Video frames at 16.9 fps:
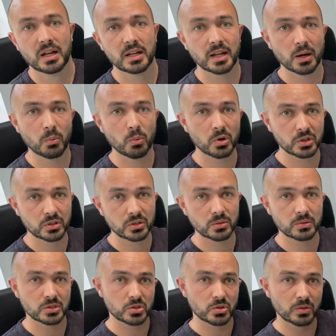Now what you
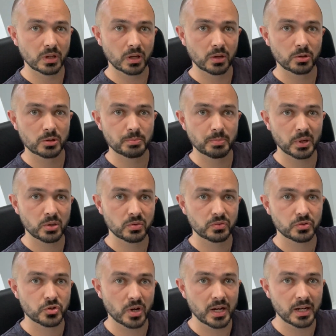do is you load
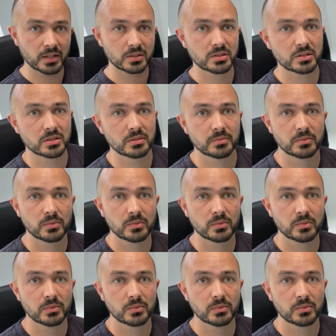both tracks